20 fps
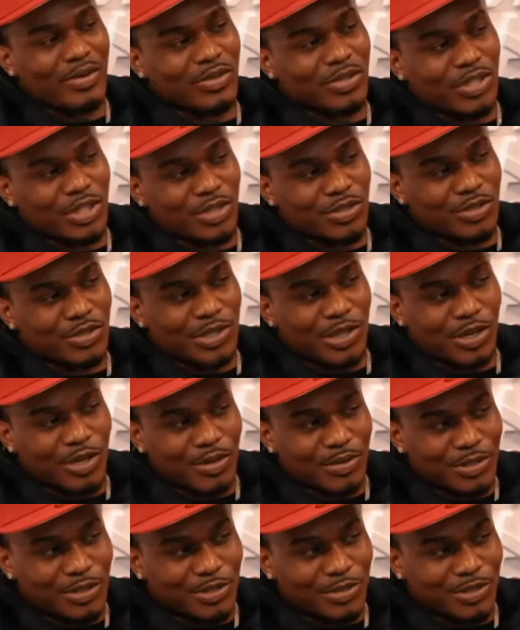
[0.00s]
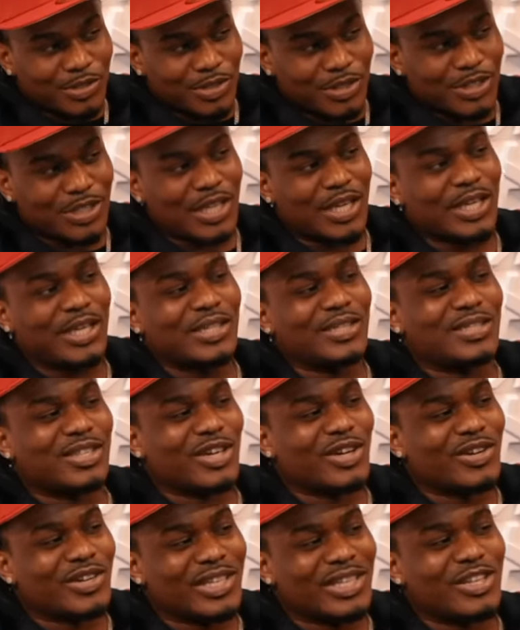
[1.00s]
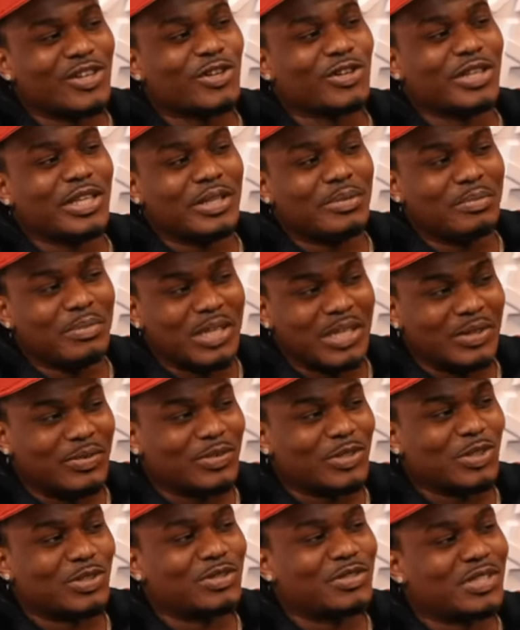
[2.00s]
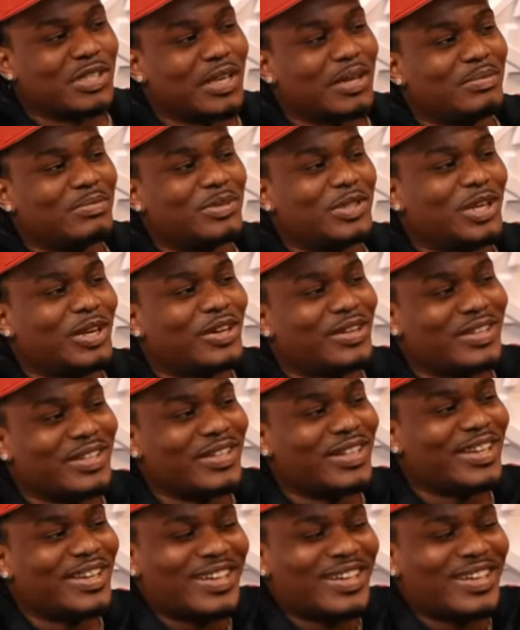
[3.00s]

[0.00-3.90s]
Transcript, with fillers: not gonna disregard what you just say. He dirtier than me, so you say I'm dirty,